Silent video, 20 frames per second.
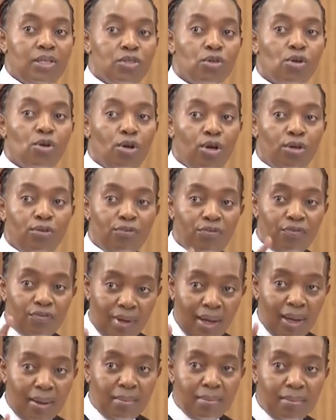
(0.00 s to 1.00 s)
But
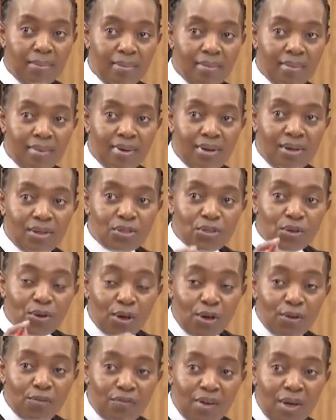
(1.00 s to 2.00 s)
to
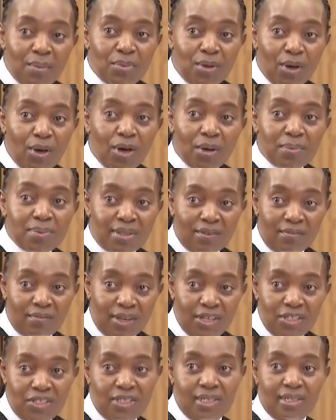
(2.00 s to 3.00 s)
confirm your
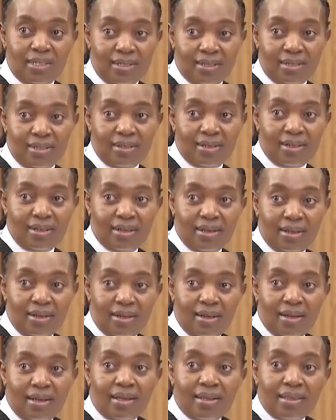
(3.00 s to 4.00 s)
observation,
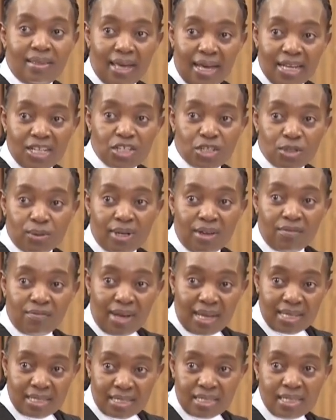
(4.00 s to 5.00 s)
that should have
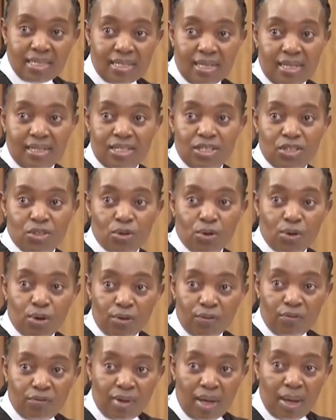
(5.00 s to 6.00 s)
assisted to
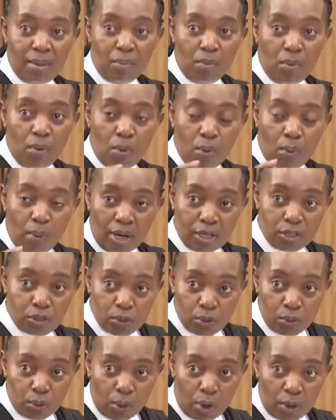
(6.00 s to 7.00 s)
confirm
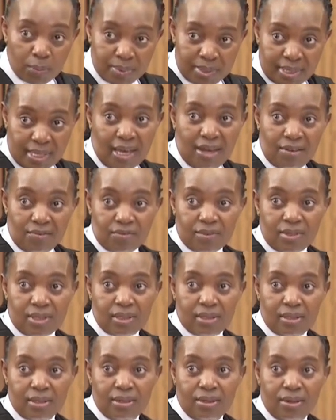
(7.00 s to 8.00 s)
what you
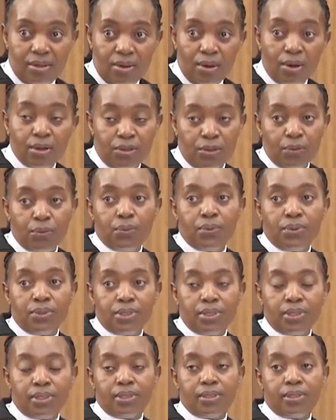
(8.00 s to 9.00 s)
observed on the wound.